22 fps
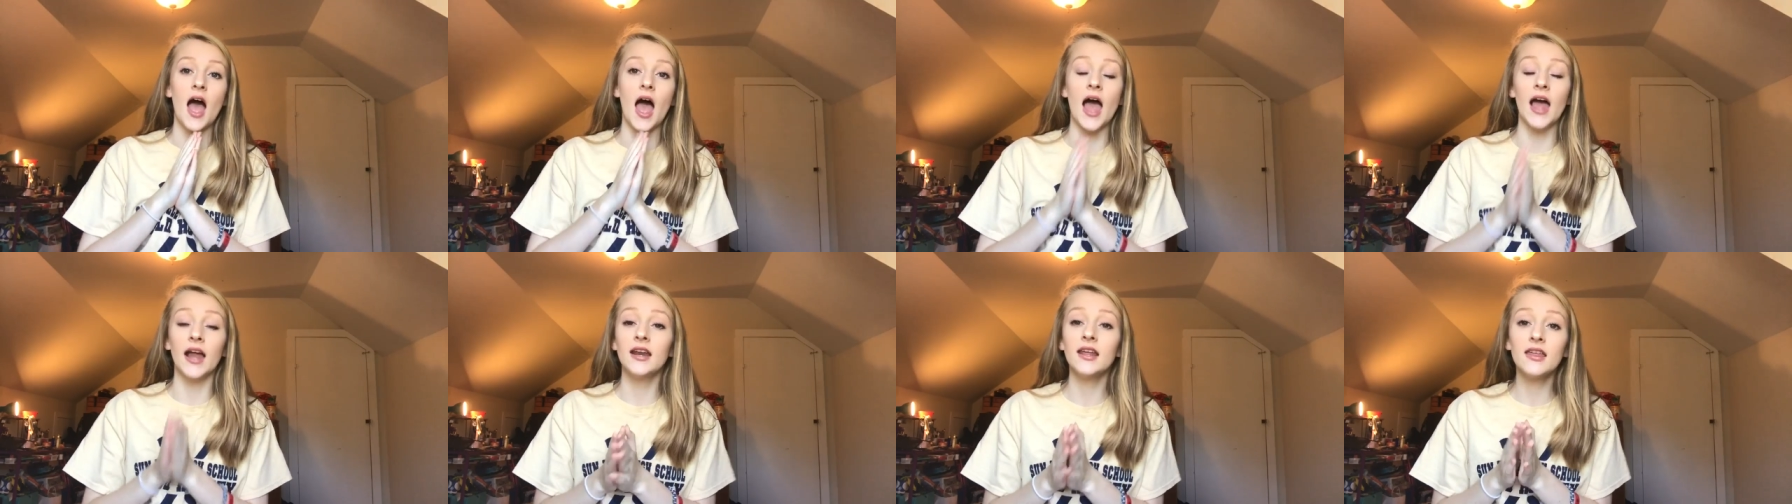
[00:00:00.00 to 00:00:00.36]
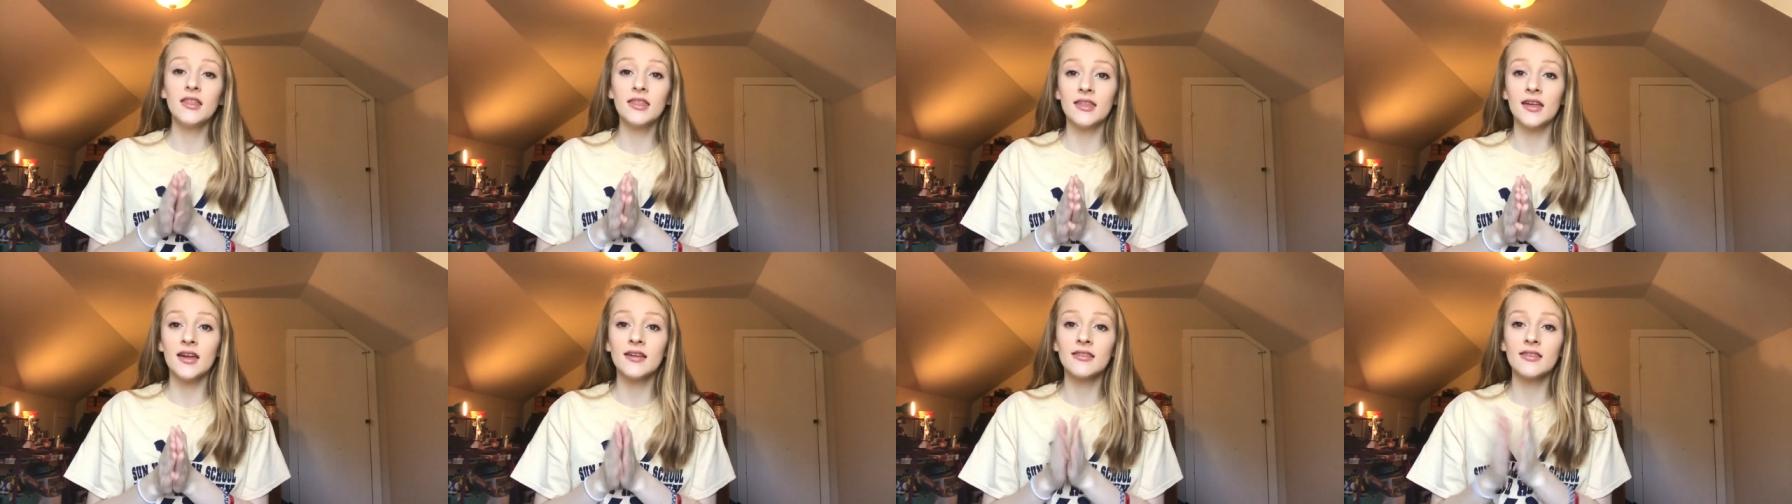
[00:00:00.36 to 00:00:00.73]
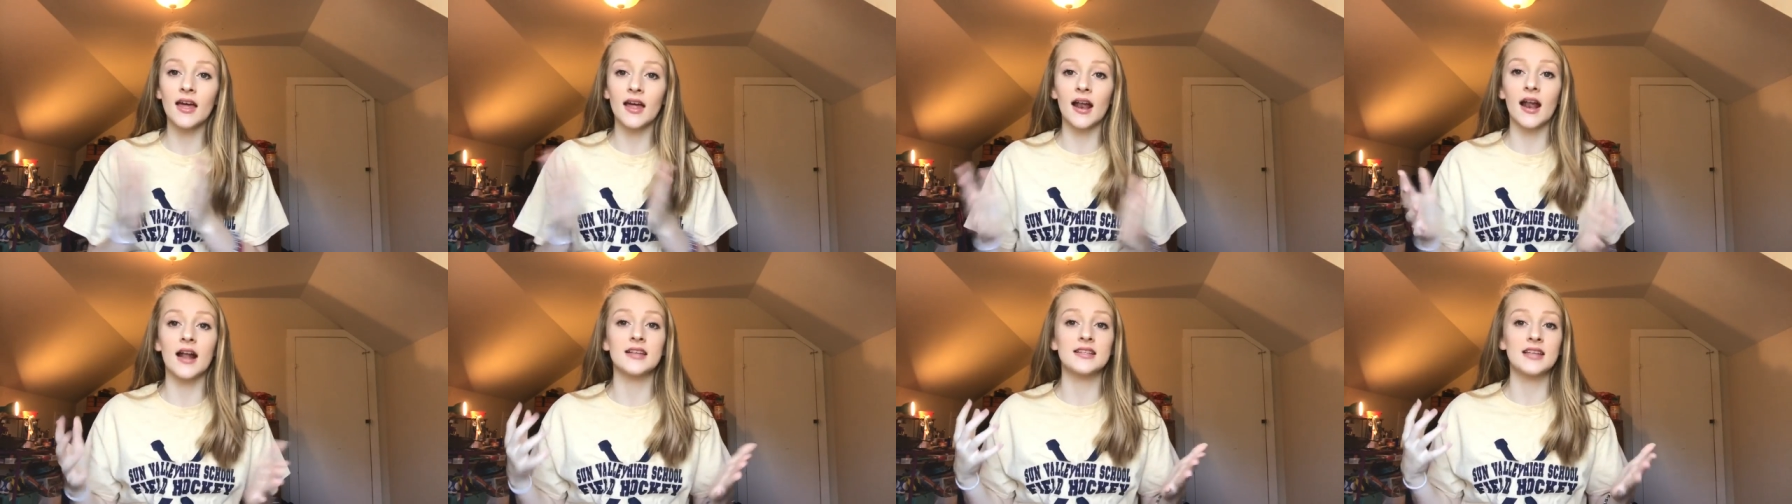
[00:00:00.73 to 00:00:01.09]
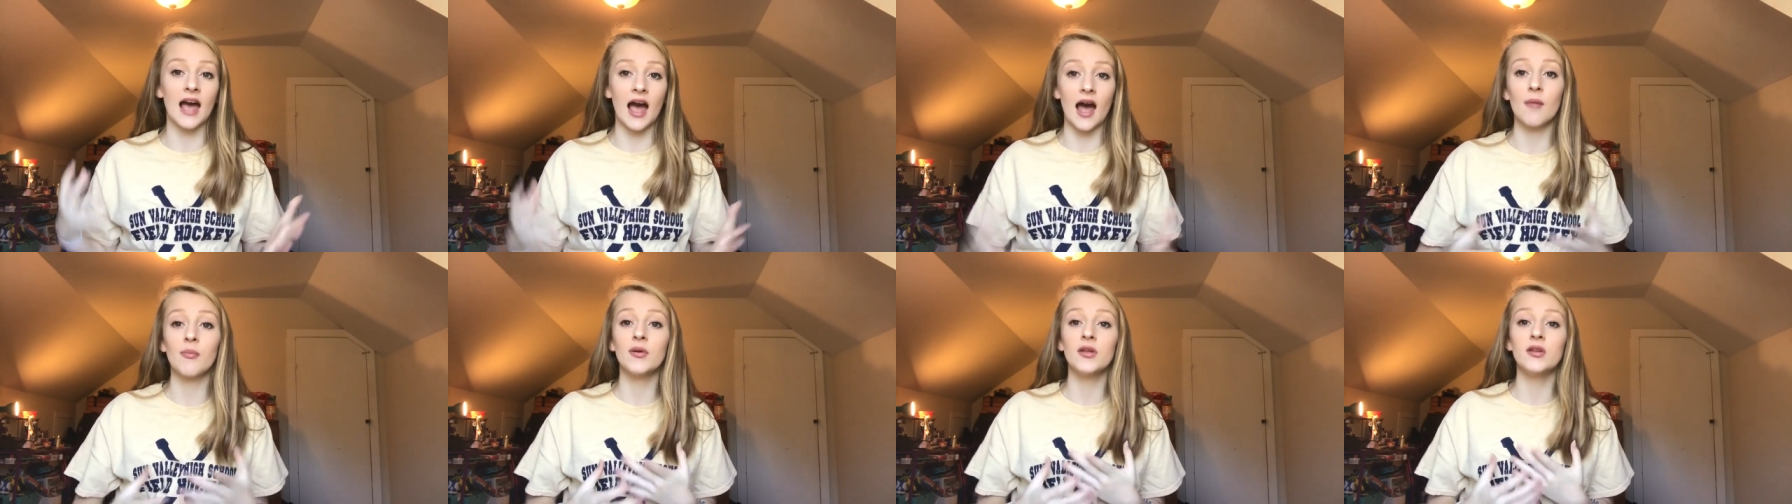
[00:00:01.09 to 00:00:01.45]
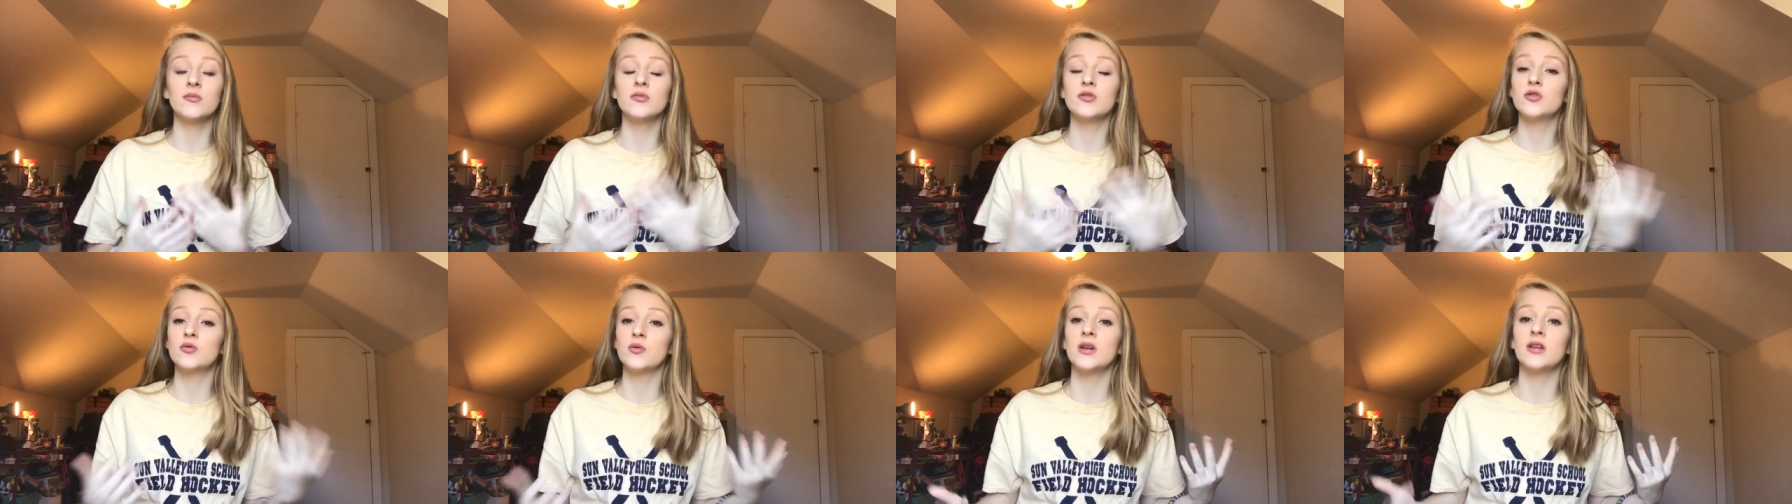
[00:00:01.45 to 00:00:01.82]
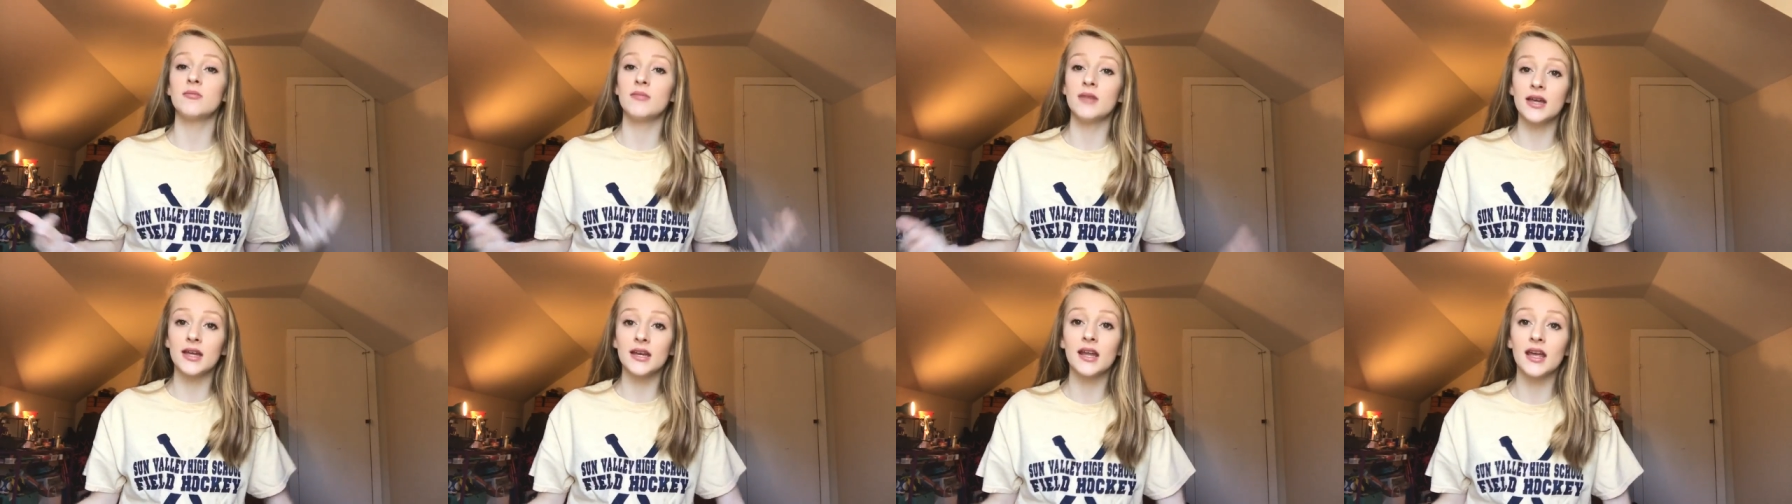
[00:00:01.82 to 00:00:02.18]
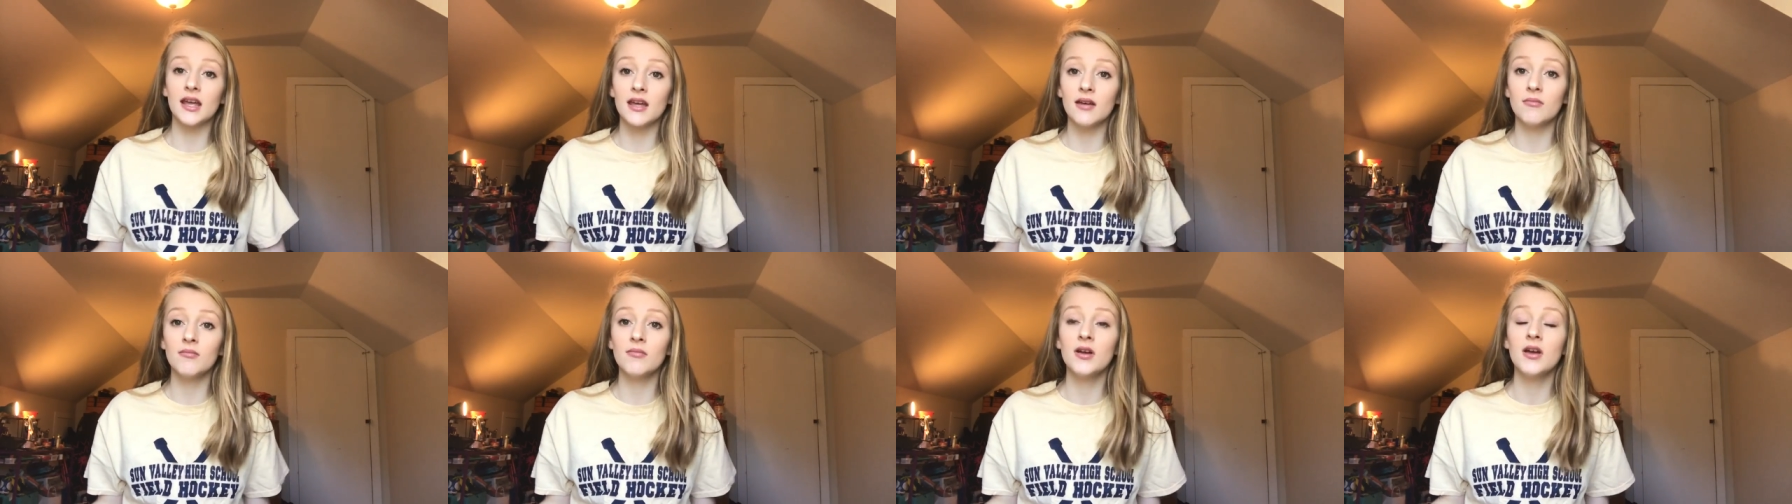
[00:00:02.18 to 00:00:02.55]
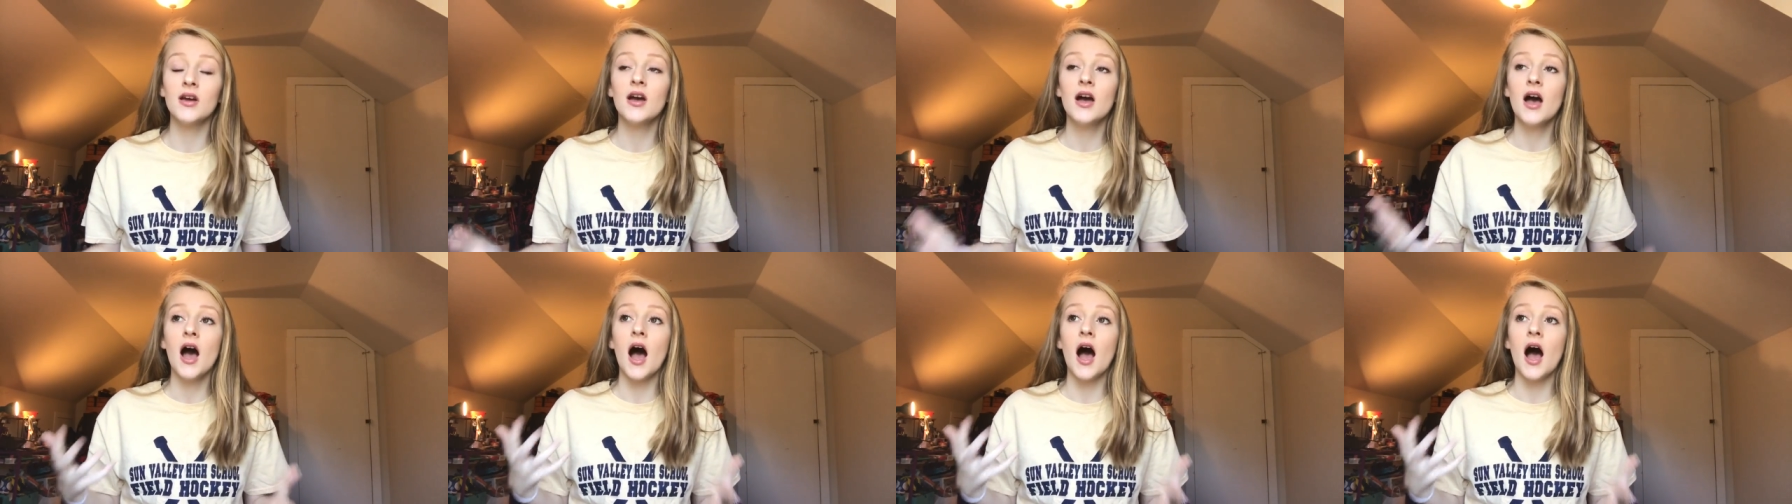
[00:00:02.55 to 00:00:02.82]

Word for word: Anything that has happened between me and him,